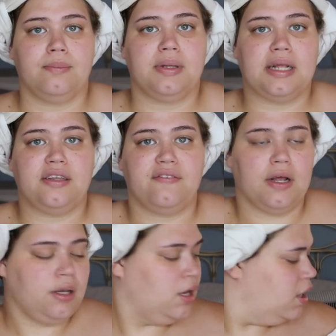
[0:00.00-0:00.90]
but that's
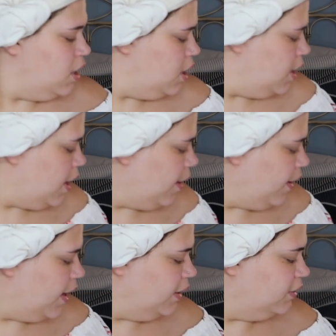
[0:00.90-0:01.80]
fine.
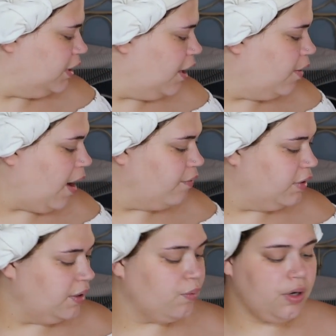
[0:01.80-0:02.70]
Okay, so I
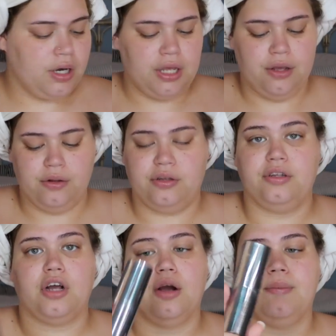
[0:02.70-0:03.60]
really wanted to use
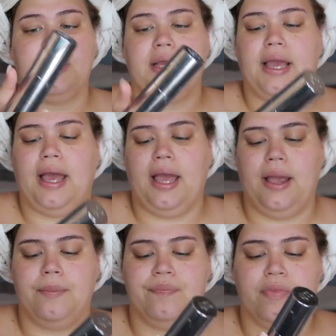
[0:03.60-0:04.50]
this Urban
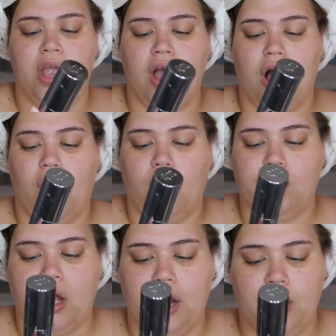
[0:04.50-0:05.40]
Decay All
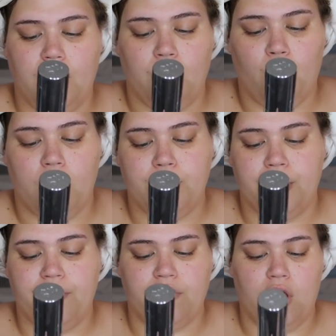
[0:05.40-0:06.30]
Nighter
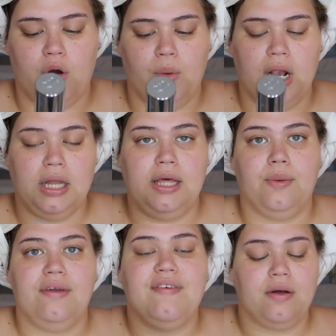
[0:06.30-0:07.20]
Waterproof Longwear
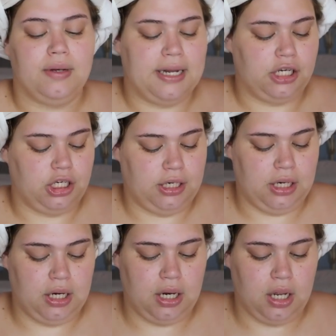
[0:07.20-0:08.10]
Liquid
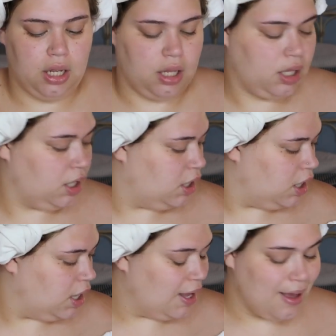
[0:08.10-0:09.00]
Foundation.
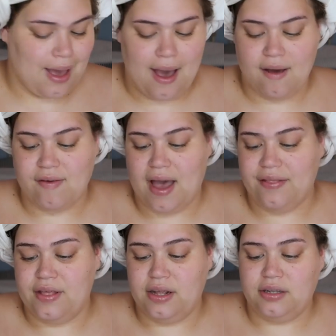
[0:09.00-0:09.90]
I've
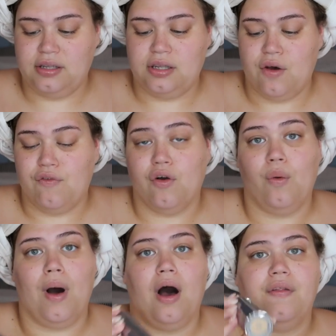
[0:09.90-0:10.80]
had this for a
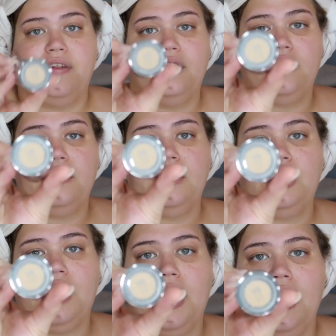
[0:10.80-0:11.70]
while. This is in the
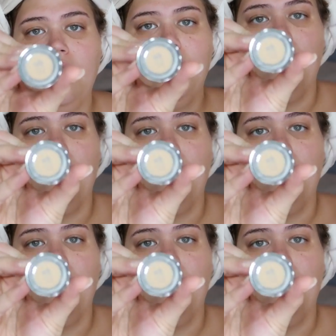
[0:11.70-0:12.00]
shade